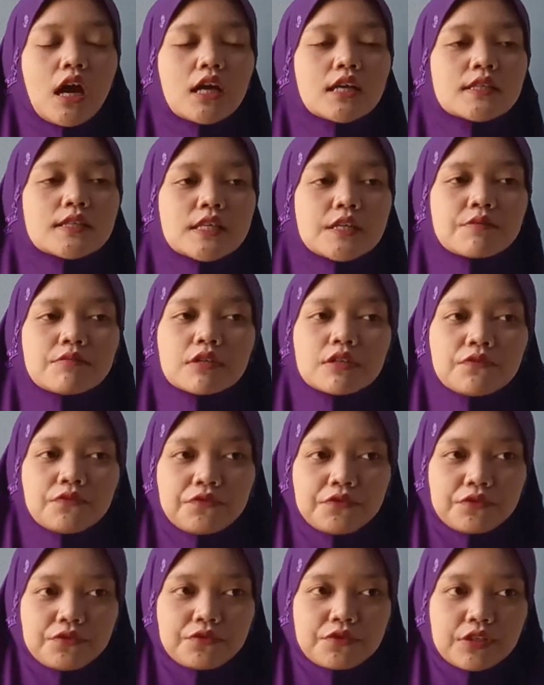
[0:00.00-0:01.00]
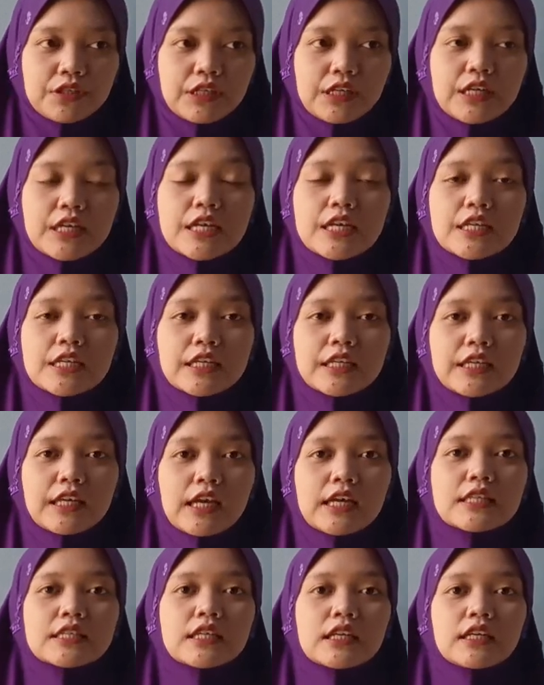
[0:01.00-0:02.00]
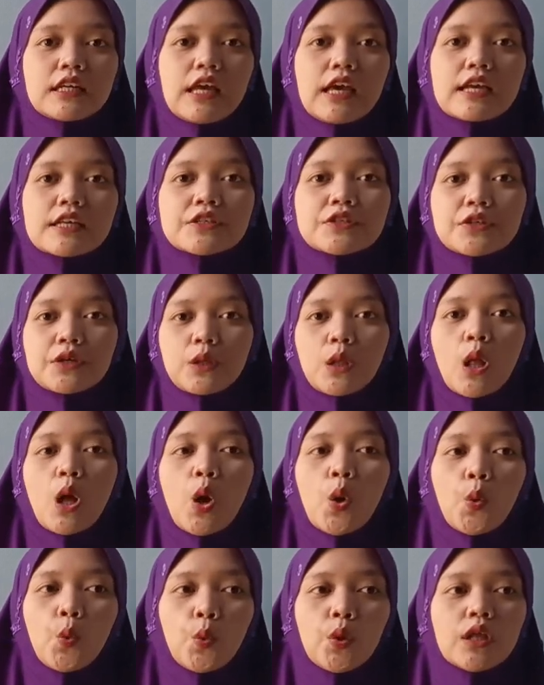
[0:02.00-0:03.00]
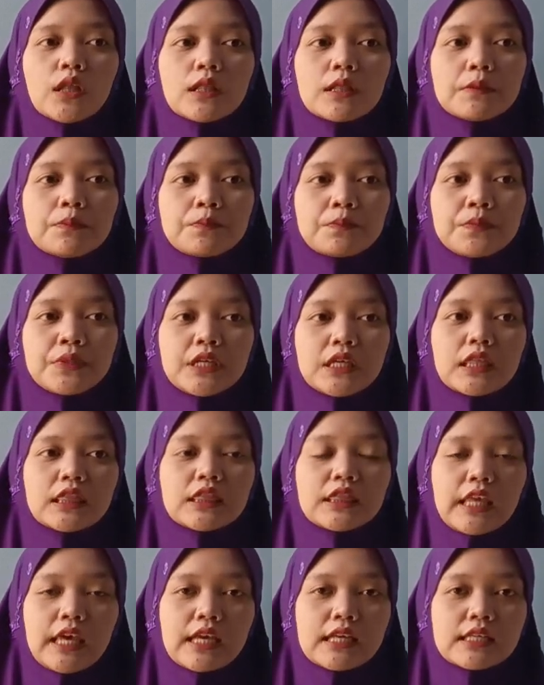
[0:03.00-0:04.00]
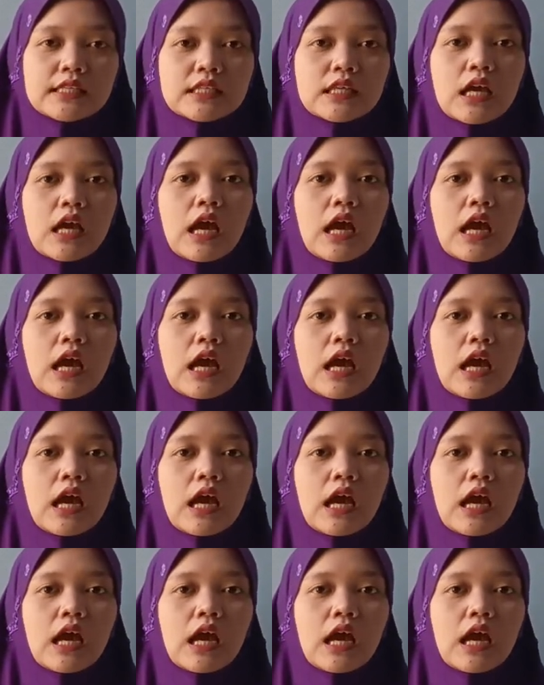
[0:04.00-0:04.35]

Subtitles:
Simple future indicates an action will be taken